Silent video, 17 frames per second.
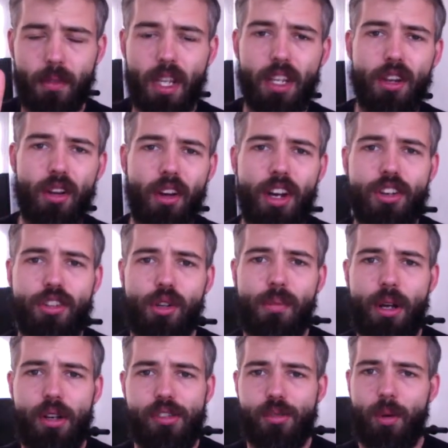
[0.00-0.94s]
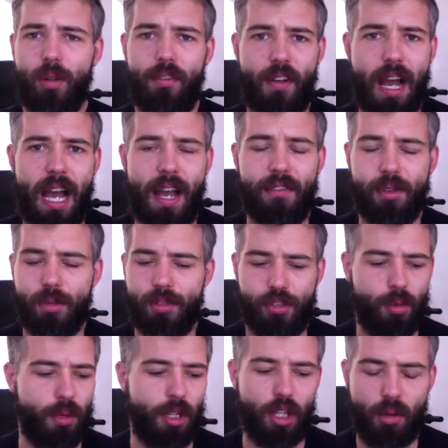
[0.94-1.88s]
Your initial post is worth 5. So
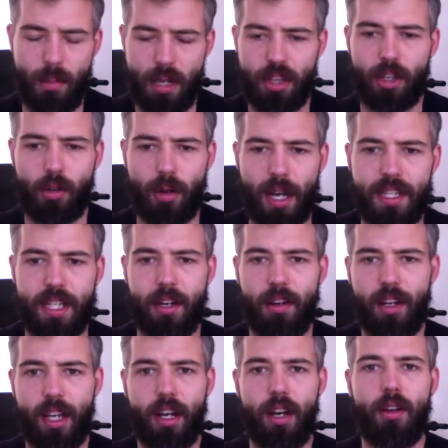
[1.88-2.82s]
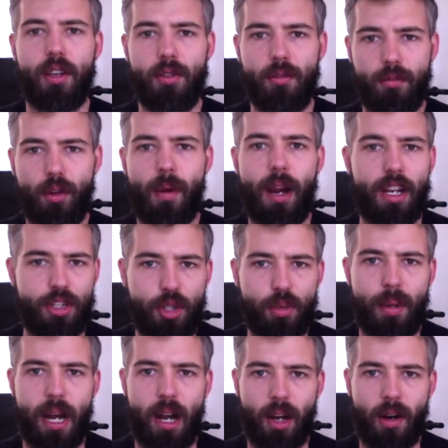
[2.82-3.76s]
assuming you meet the criteria, you write 2
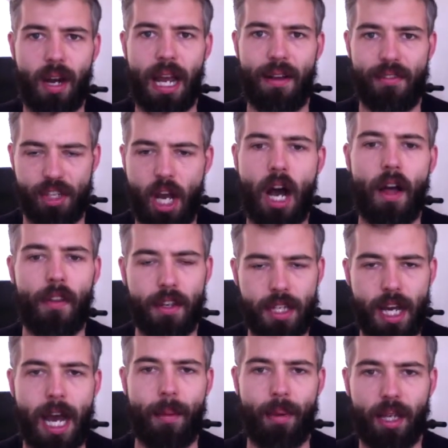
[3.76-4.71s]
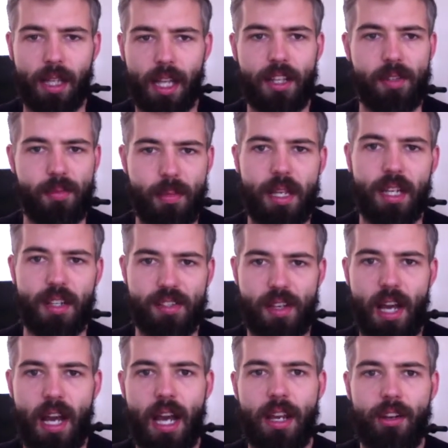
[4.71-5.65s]
paragraphs on the topic that's being
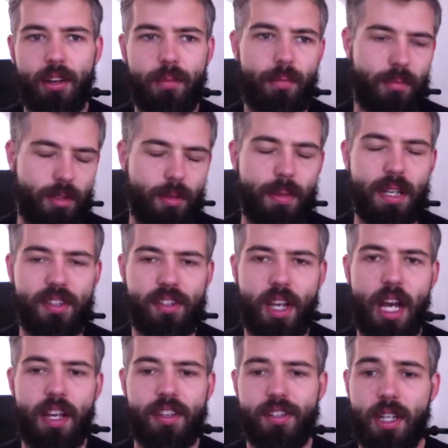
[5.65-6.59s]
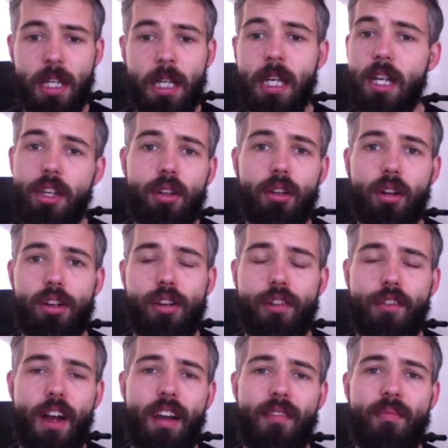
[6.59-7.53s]
assigned or to be discussed, you'll earn
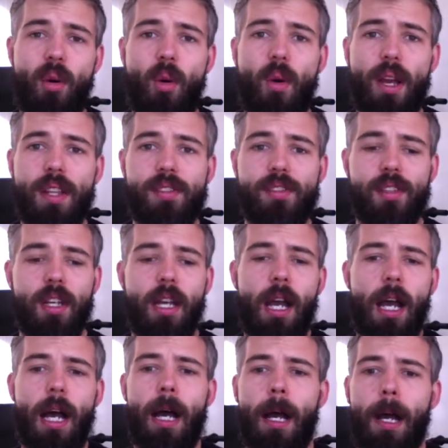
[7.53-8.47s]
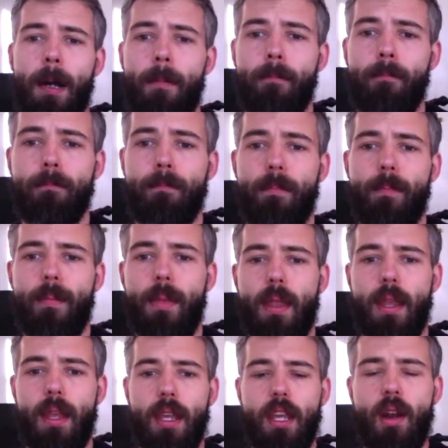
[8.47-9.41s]
your 5 points.
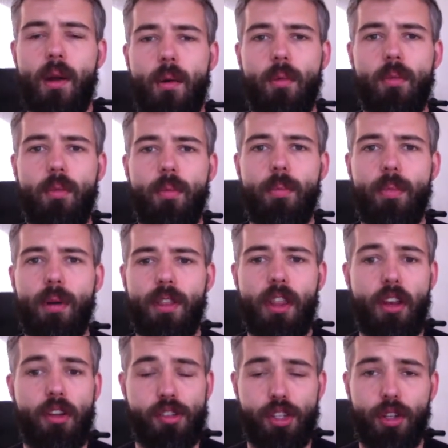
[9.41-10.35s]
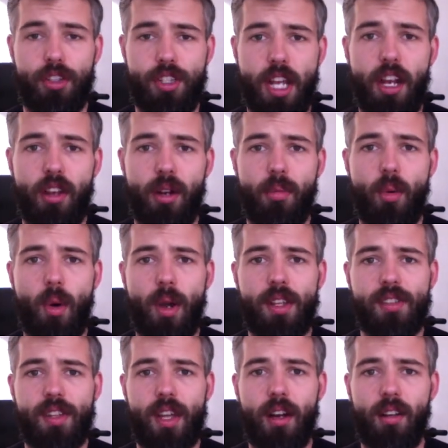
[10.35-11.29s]
But then there's still 10 other
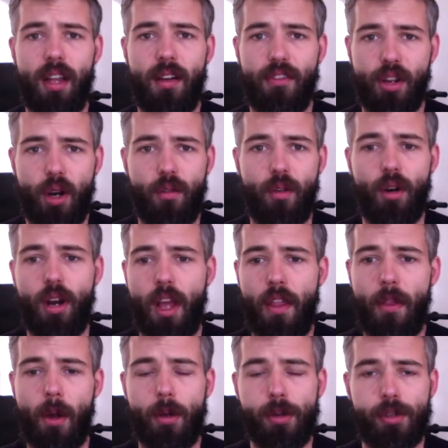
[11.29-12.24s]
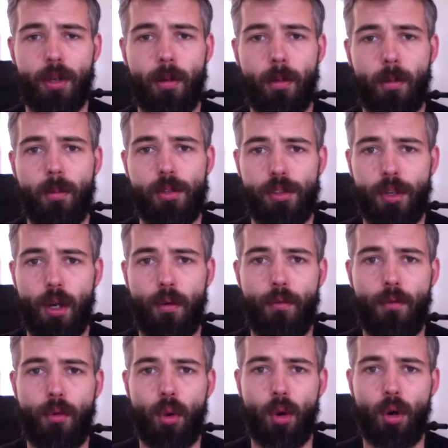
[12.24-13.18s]
points that are left over, and those are
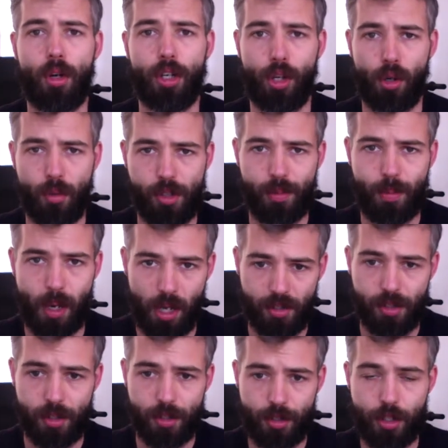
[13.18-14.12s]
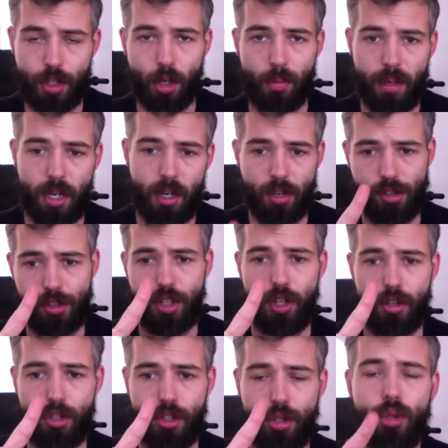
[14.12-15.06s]
reserved for your responses to your peers, to
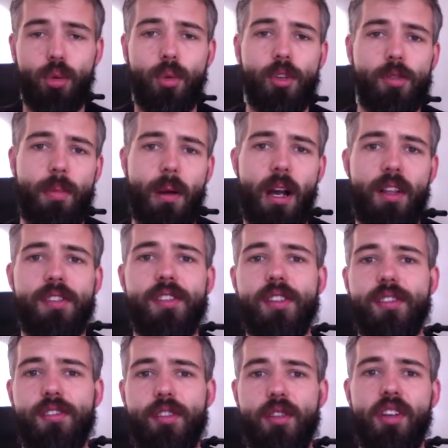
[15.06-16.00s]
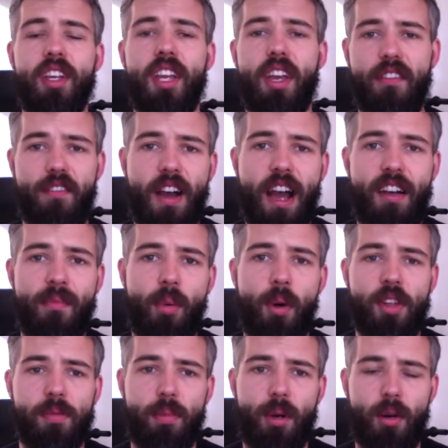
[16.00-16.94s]
your 2 responses, so you can get 5
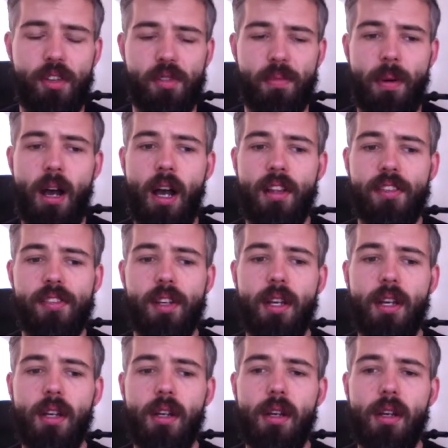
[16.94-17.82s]
points per response.